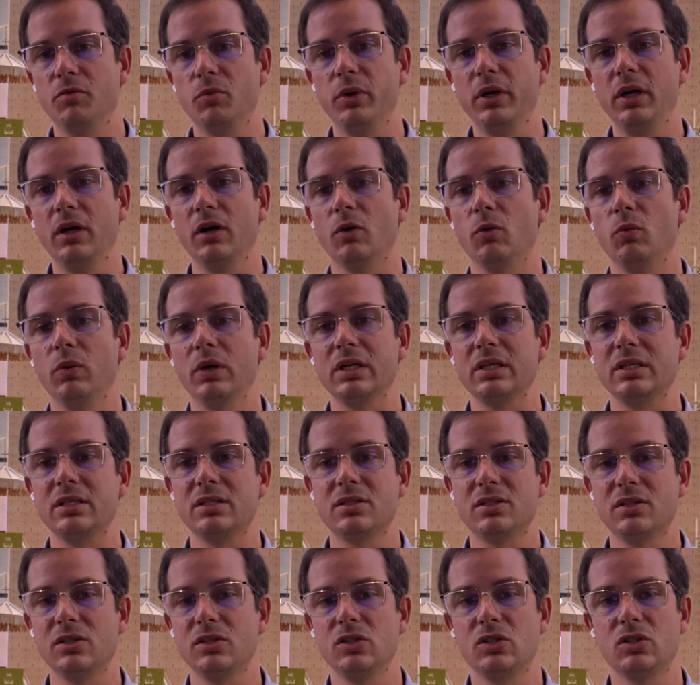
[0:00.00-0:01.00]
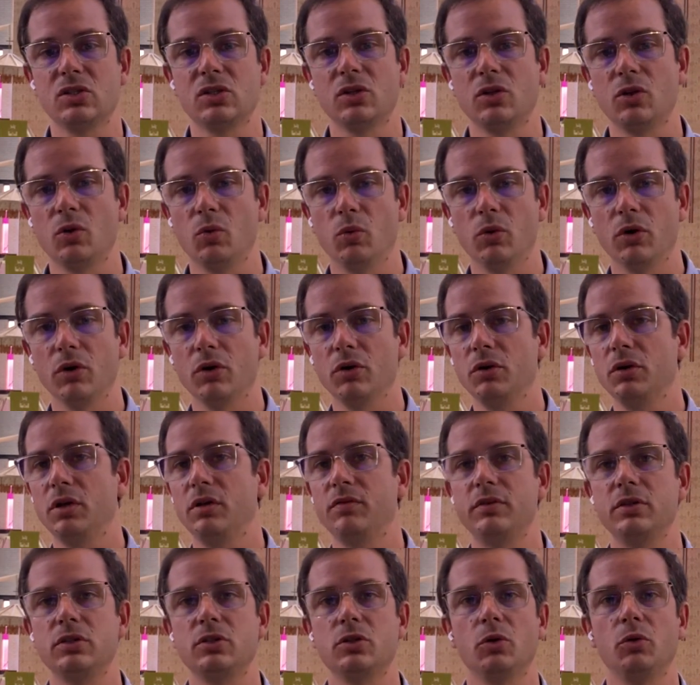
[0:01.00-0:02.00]
we are witnesses to the world
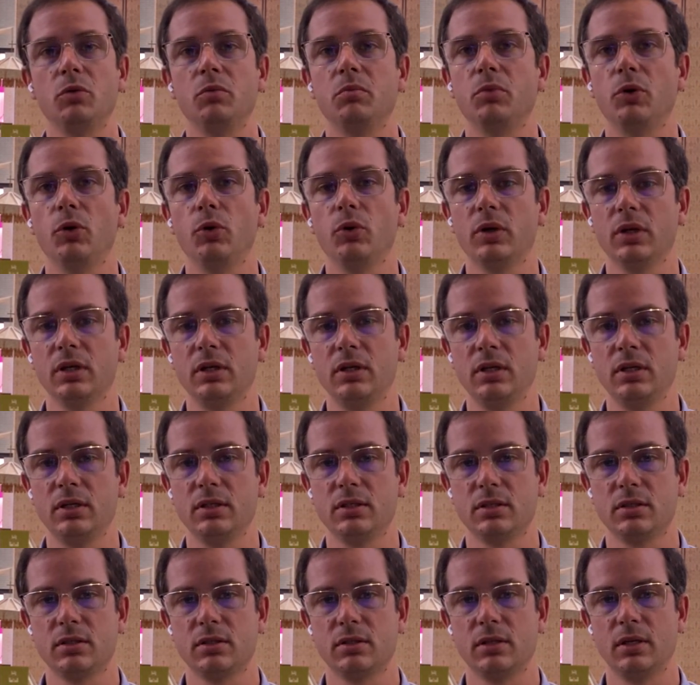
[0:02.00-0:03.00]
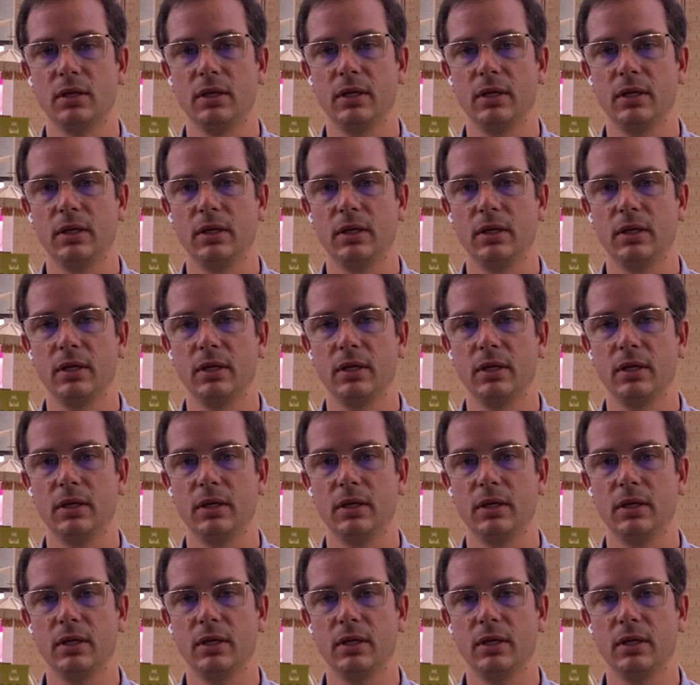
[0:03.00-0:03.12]
of its own brokenness.